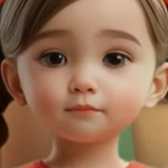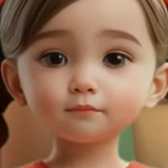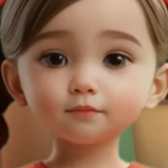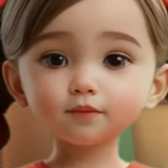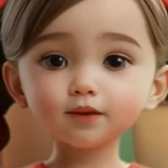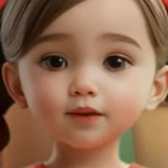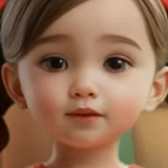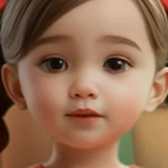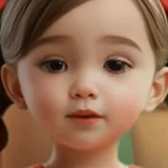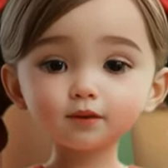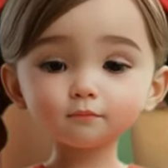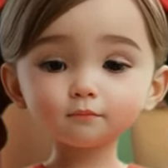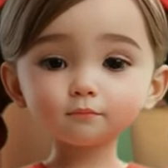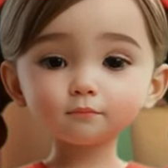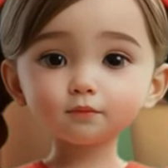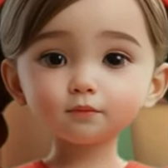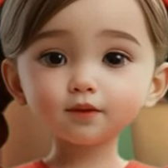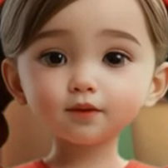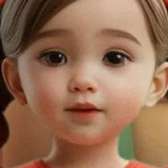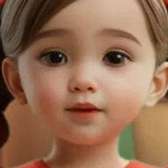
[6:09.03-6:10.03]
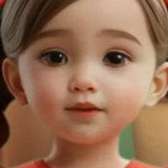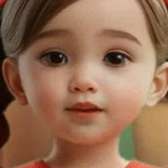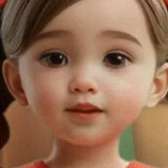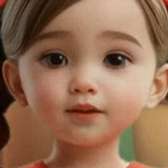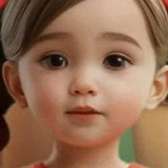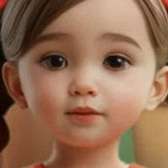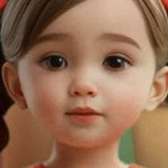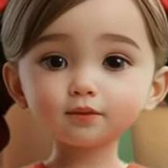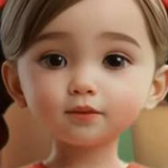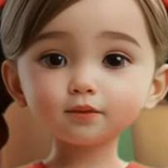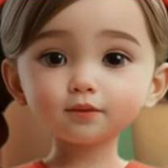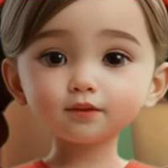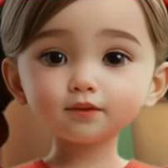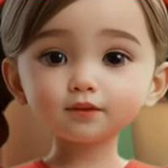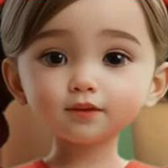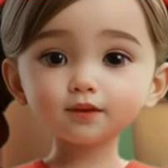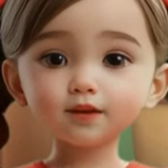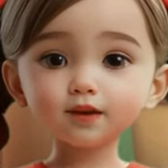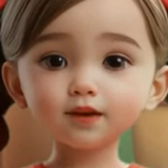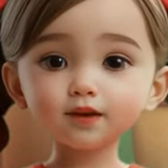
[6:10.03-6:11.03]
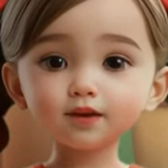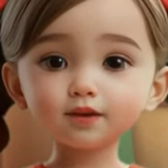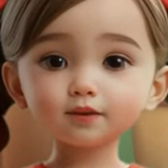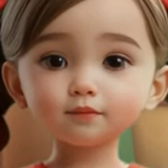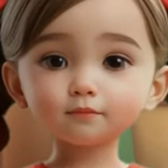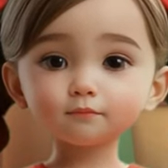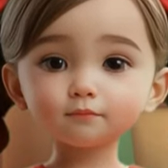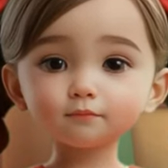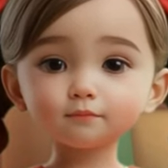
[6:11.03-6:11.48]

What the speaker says: Thank you for learning with me today.